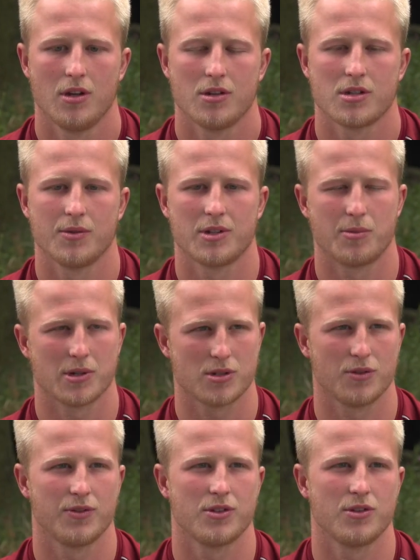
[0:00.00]
So I went to
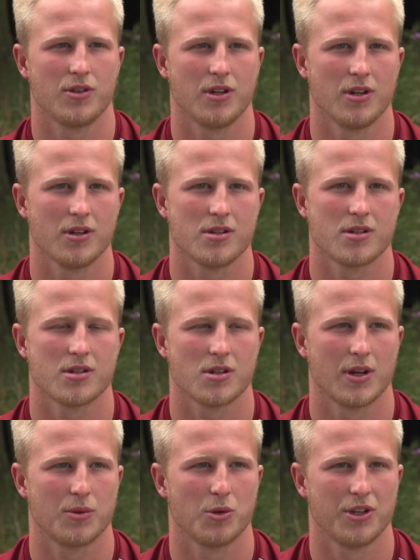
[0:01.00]
Bristol for 2 years,
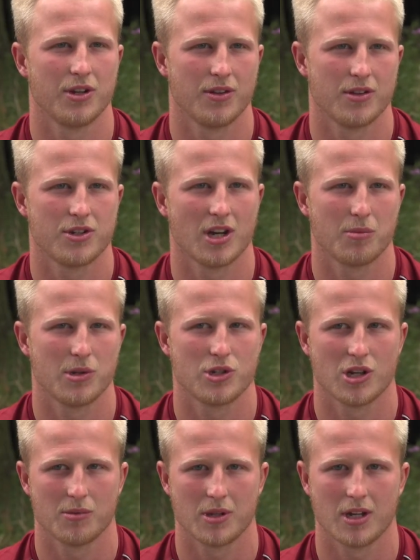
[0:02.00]
so I had 1 year in the
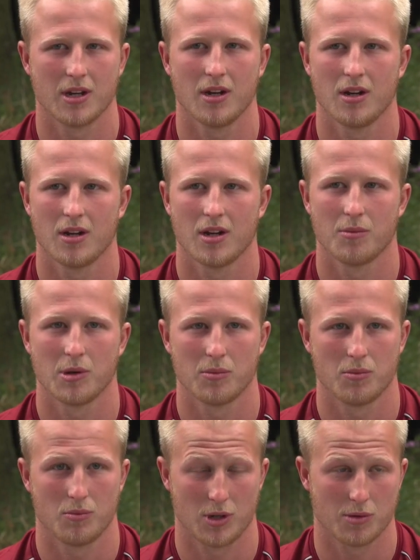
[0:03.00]
Championship there, and we
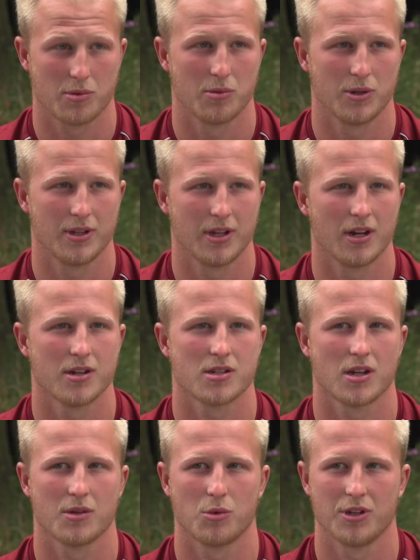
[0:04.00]
got promoted there,
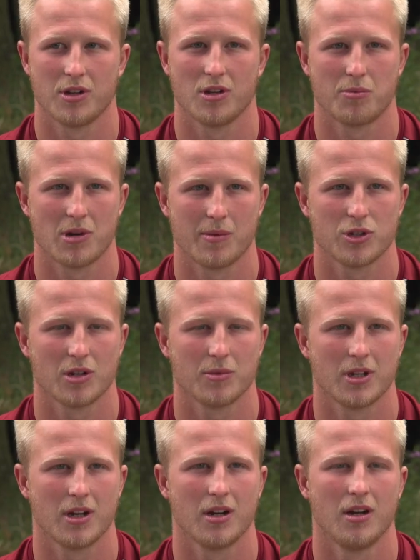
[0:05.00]
so I had 1 year in the Premiership
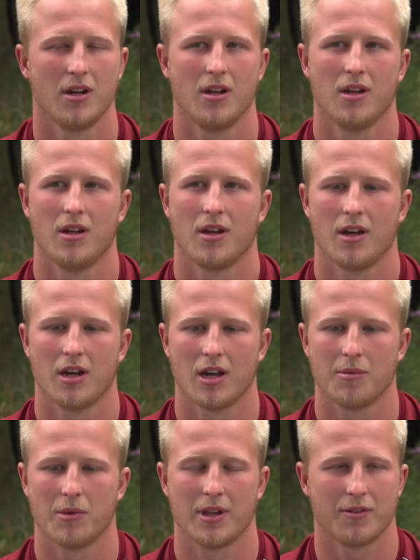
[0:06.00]
there.
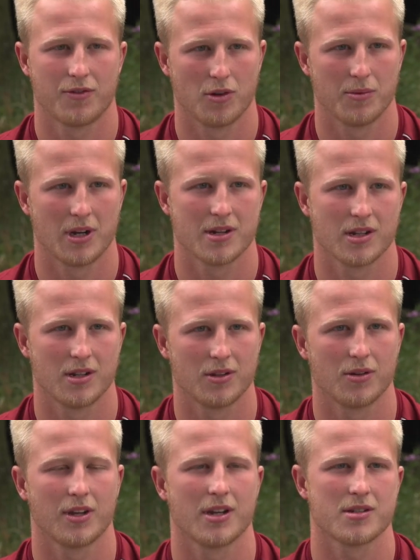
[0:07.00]
And then from there, I signed at
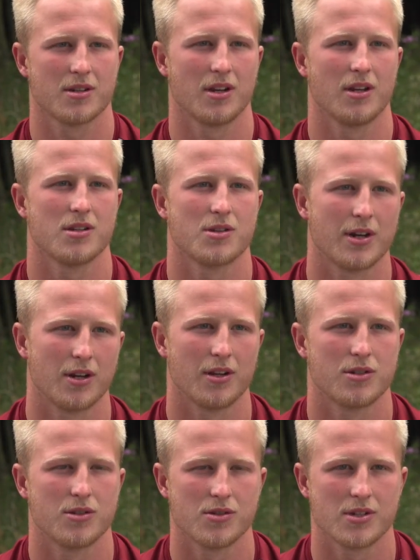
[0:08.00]
Doncaster Knights, so I had
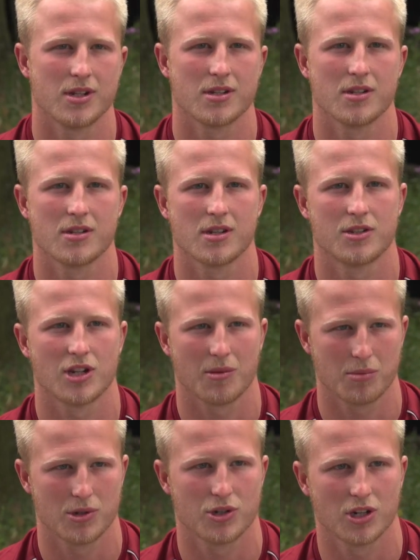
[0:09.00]
another 2 seasons in the
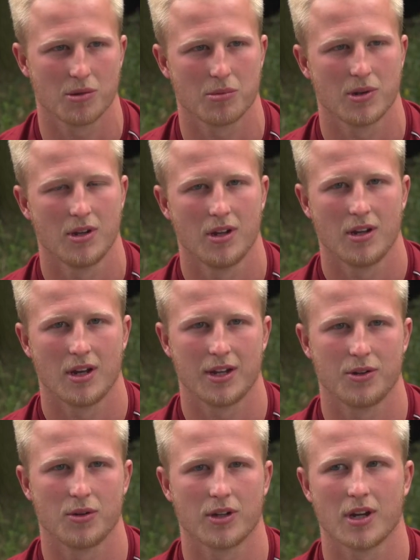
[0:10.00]
Championship
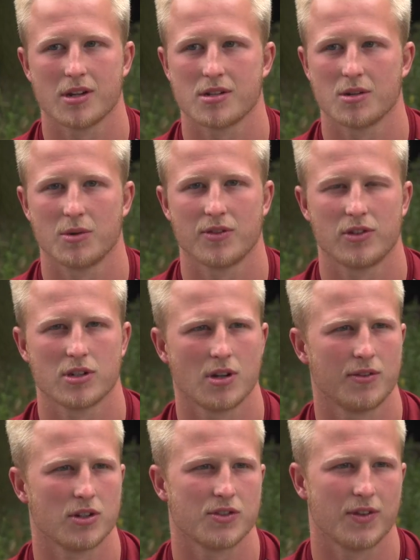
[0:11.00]
at Doncaster, which
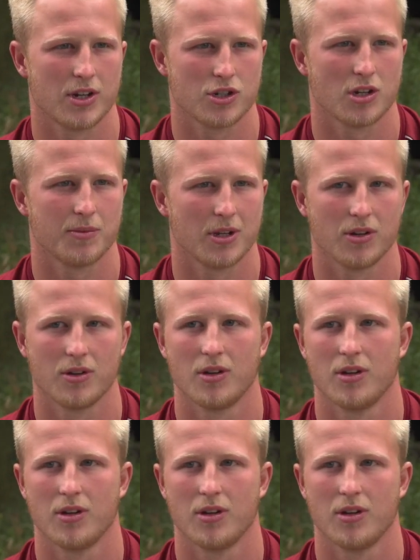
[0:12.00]
I've just finished up now,